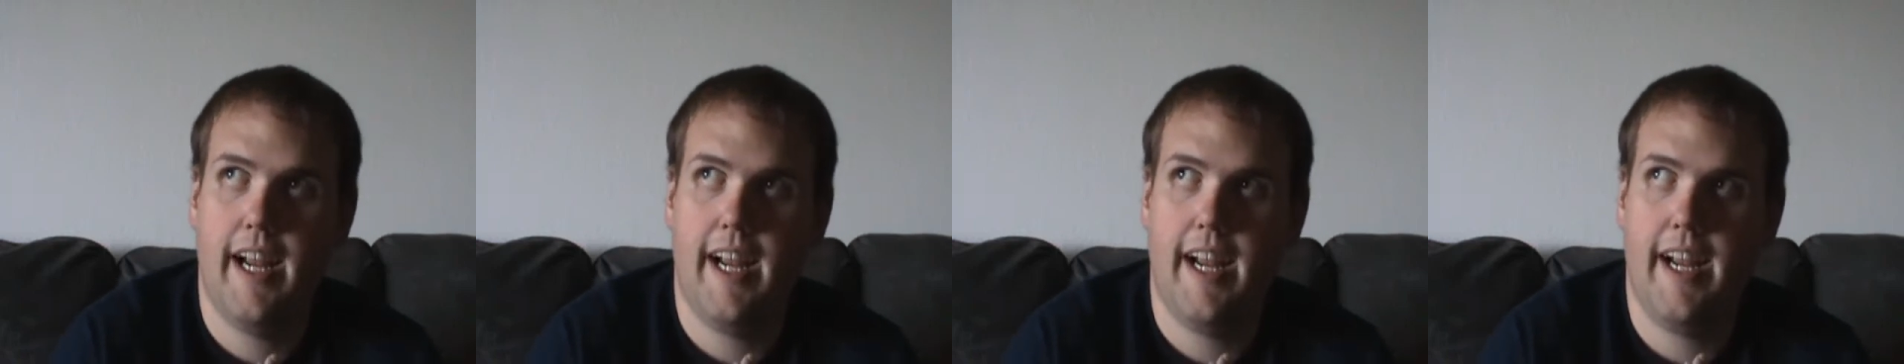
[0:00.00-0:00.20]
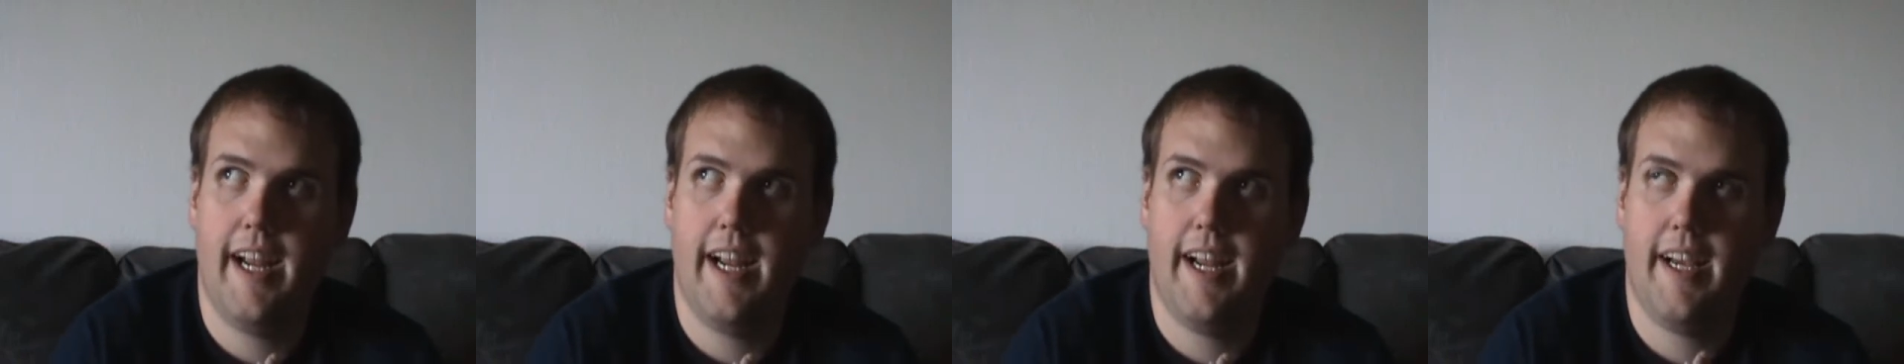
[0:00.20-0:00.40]

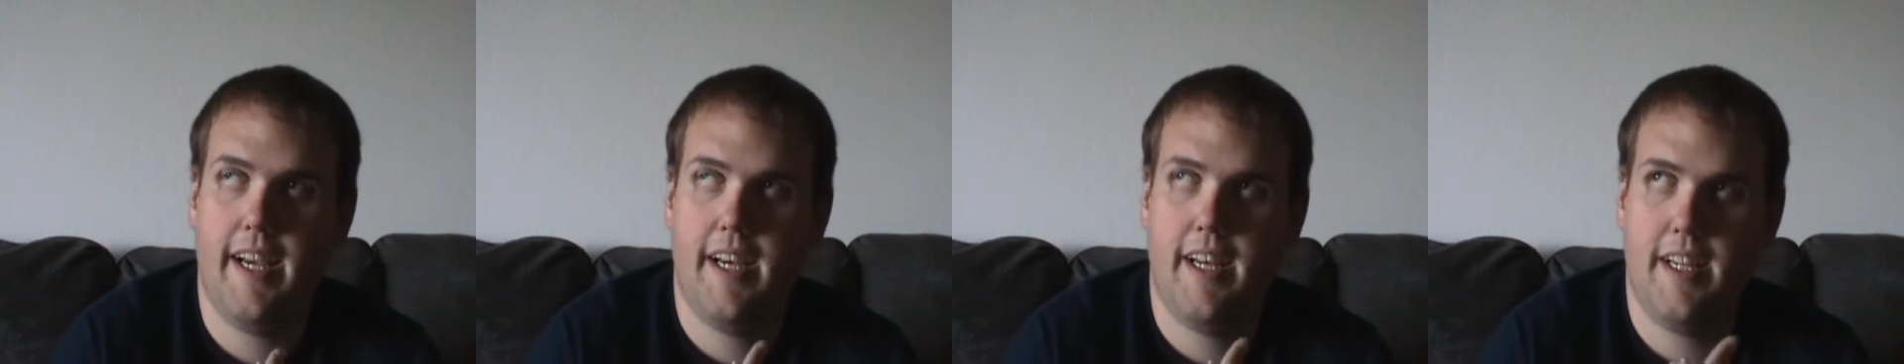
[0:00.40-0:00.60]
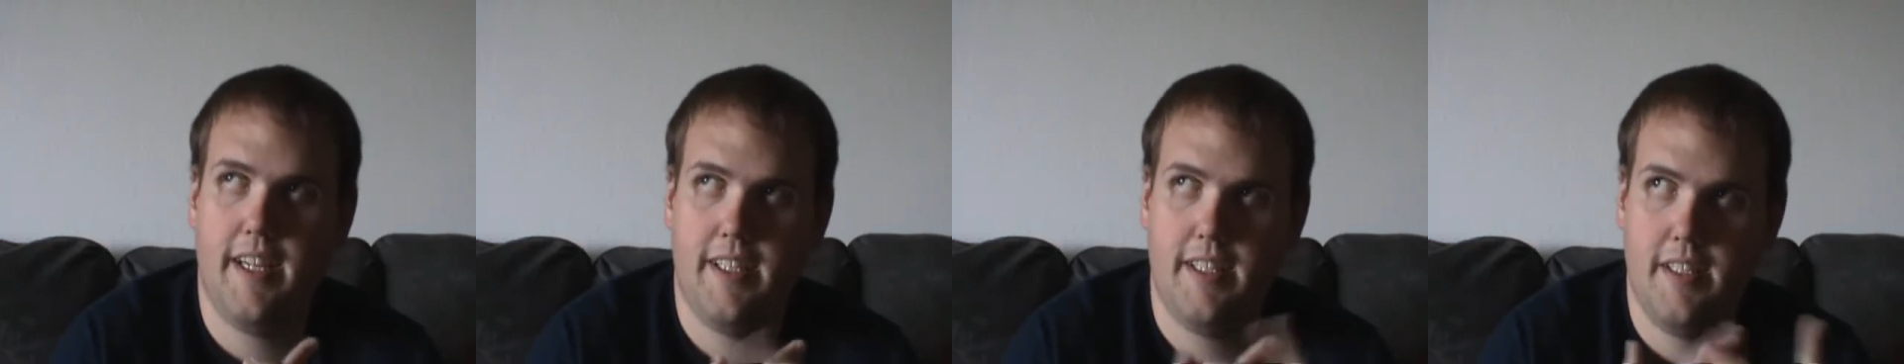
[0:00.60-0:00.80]

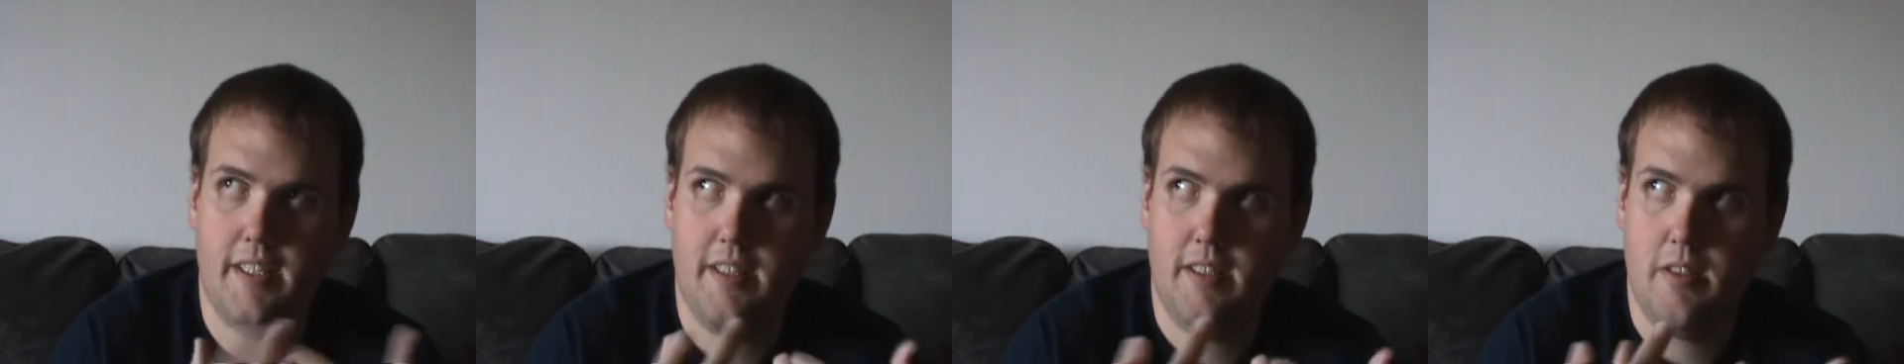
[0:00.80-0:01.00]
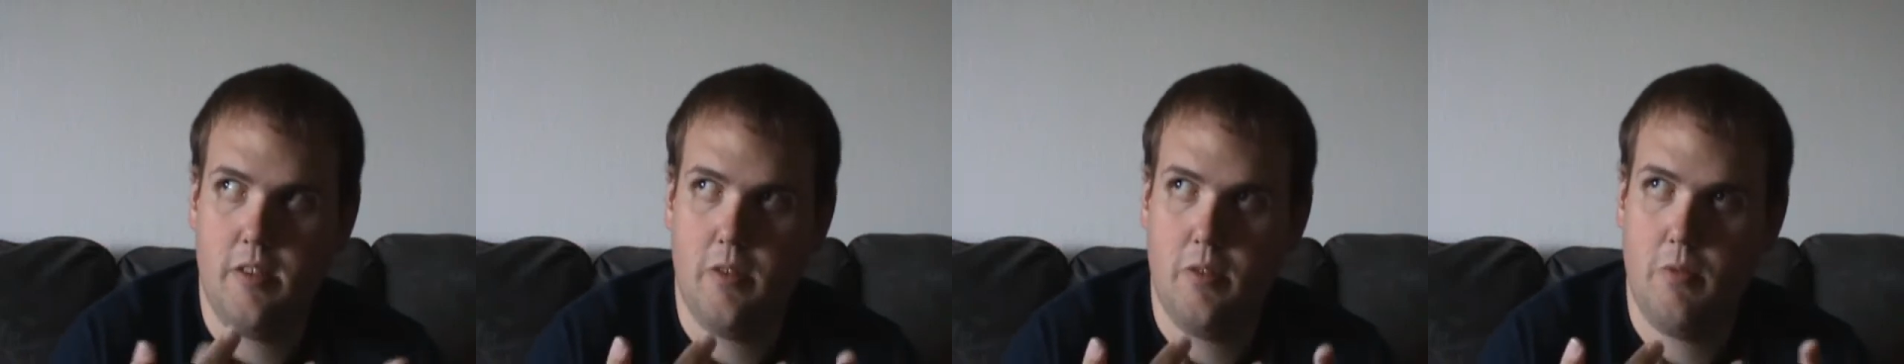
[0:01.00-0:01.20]

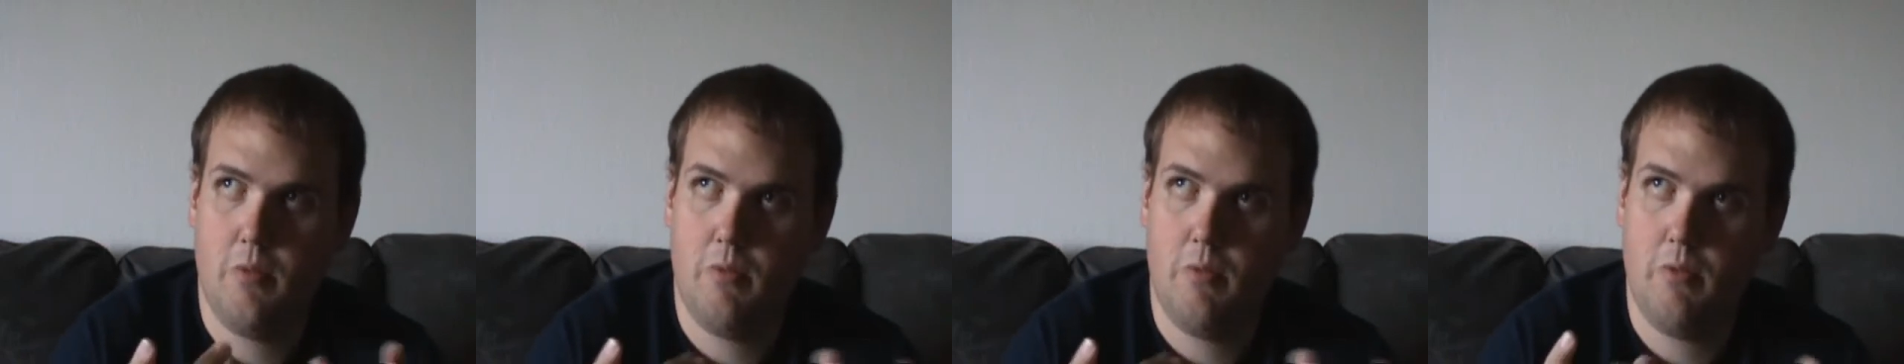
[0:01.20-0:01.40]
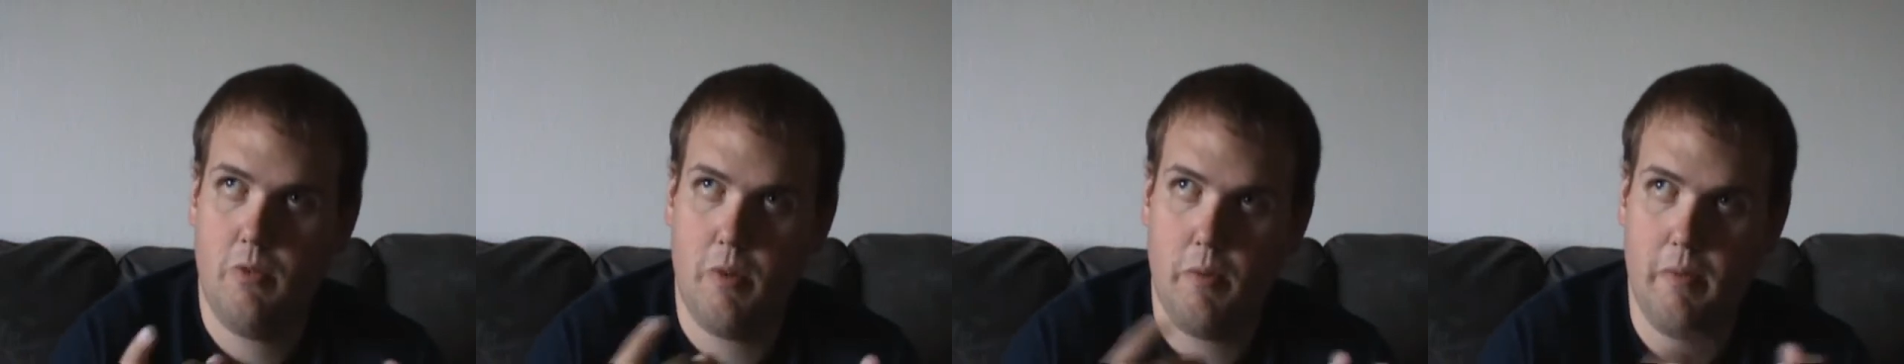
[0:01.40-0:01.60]
and
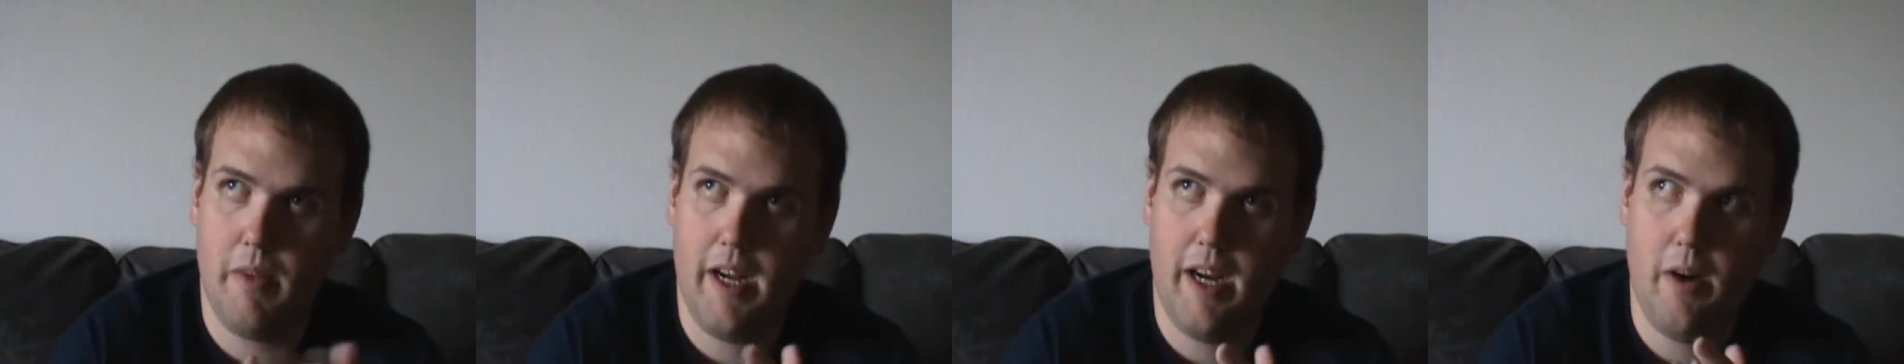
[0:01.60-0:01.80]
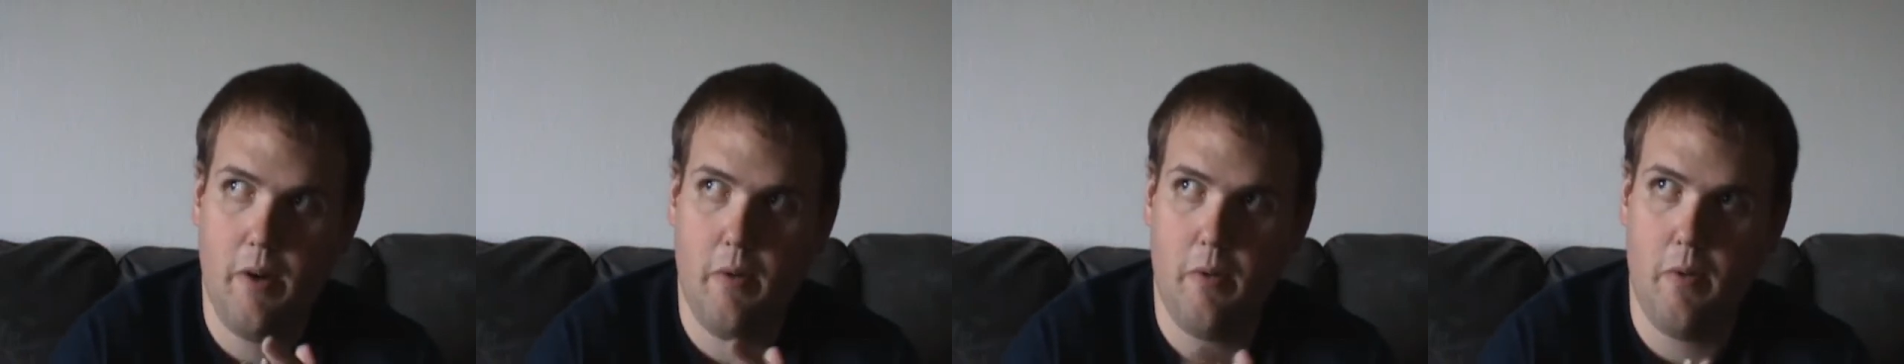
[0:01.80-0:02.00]
from there